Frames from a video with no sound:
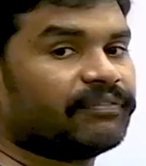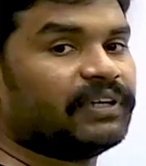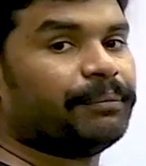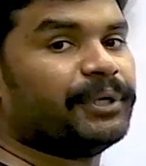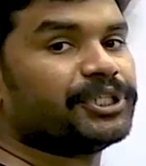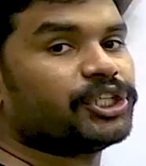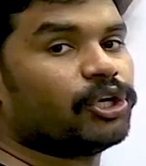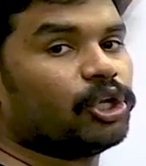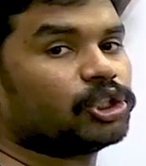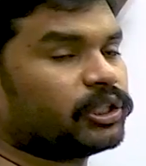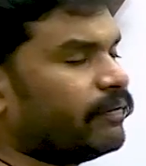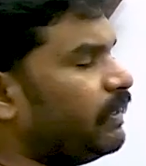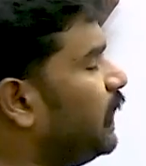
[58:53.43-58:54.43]
of that machine
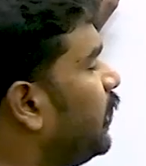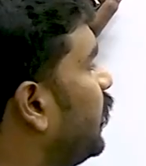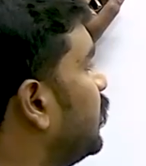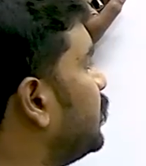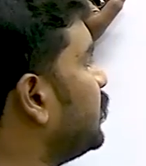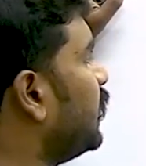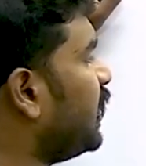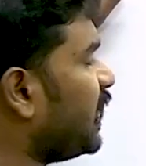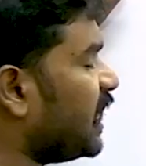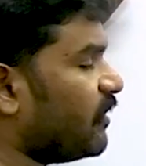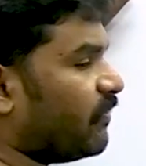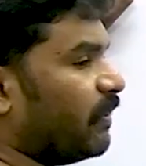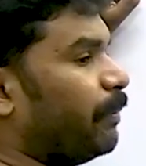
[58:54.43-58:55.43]
also will increase.
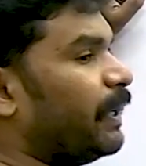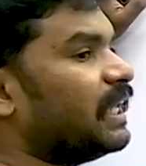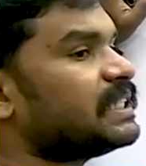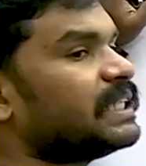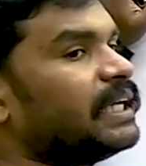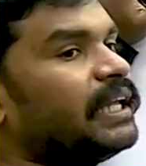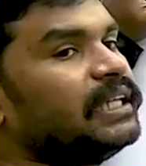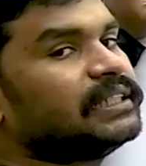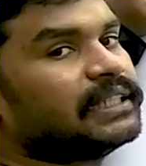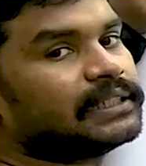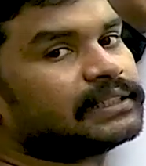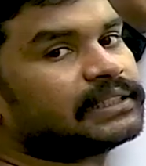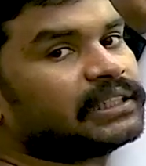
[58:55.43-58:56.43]
If impedance
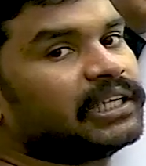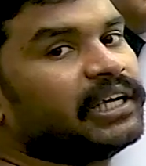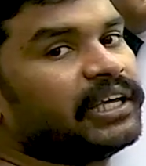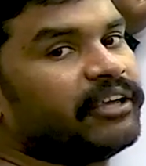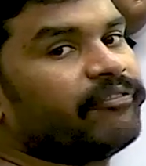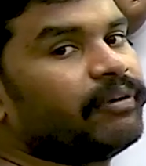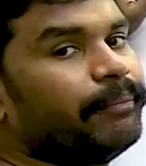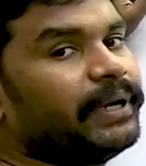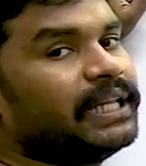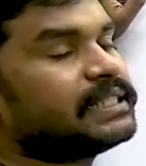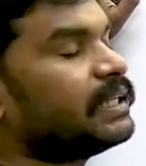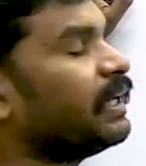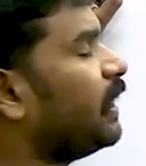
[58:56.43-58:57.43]
increases, if
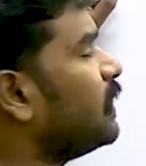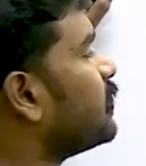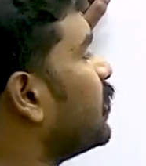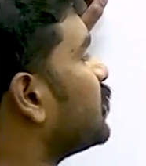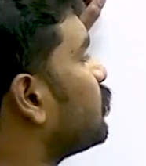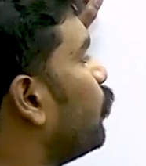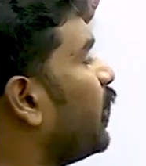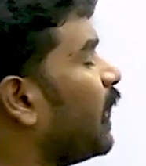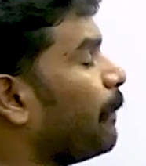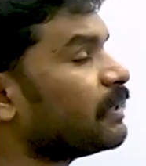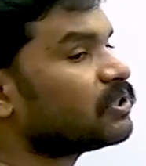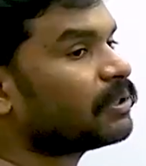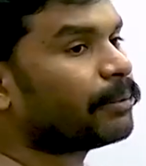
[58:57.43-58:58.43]
impedance increases, what
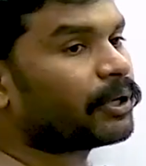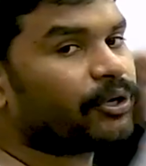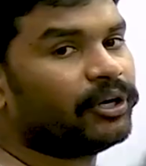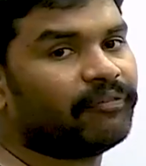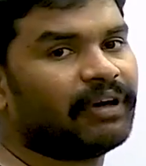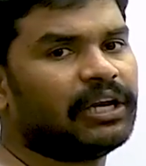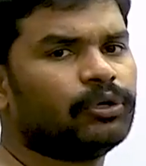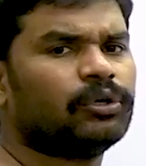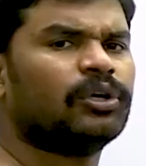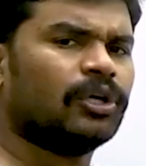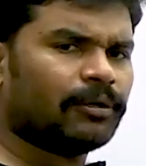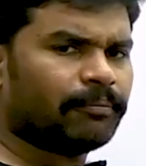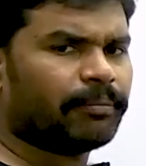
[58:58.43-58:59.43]
happens to the per unit value?
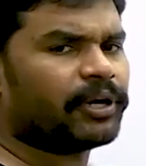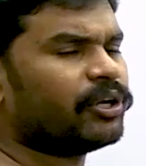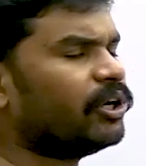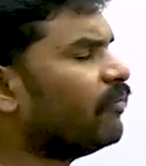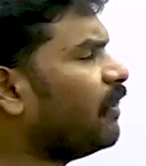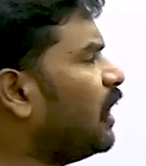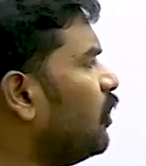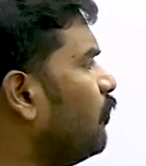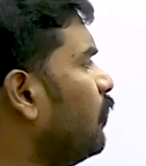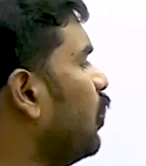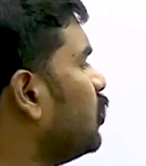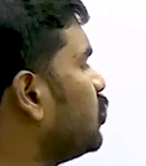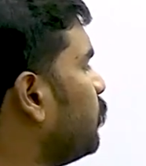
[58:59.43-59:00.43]
Per unit value
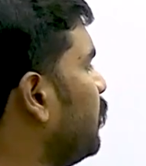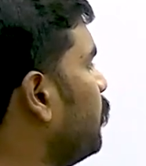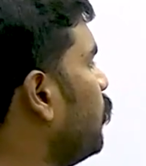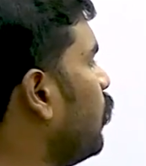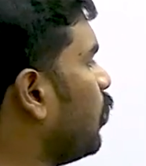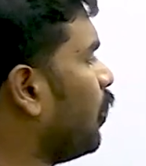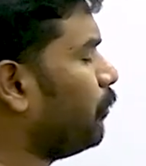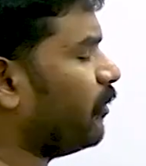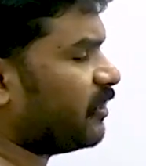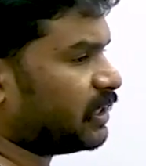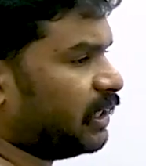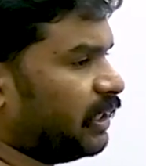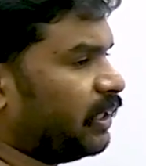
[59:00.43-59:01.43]
will also be more
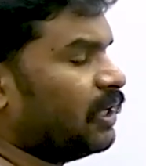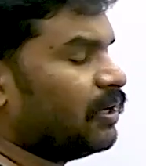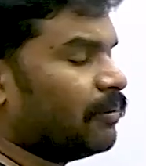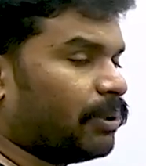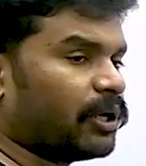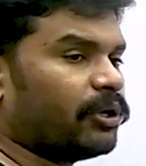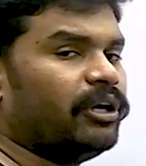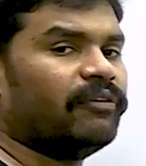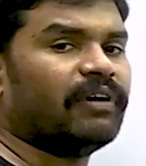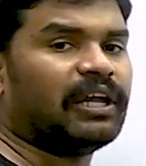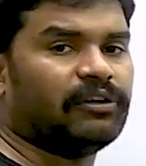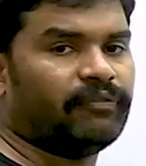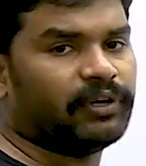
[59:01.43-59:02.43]
obviously. Per unit
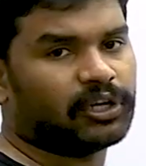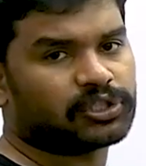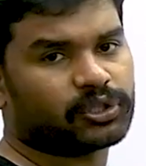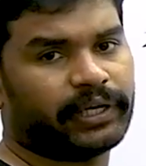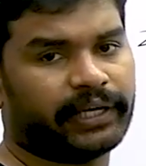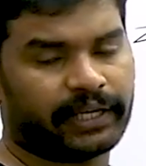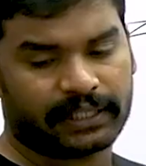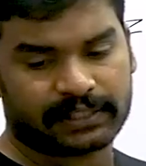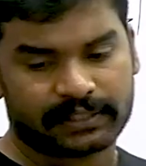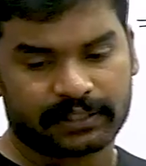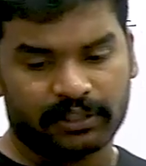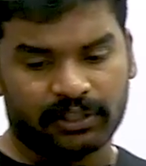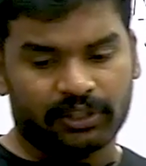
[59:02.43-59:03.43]
value will also
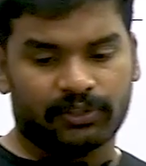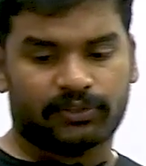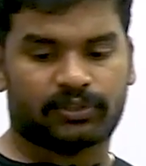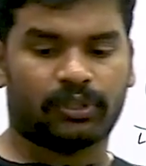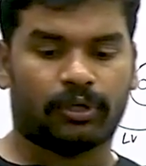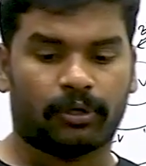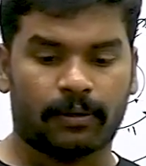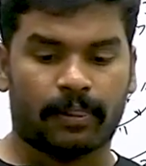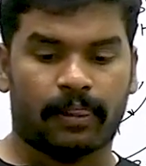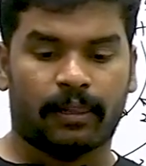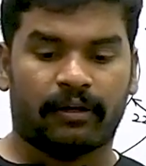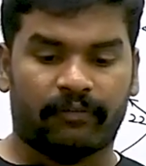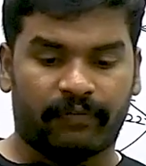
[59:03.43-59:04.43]
increase. So
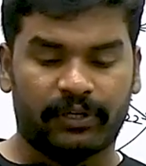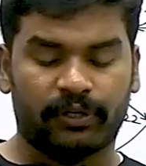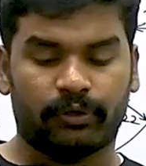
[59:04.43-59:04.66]
when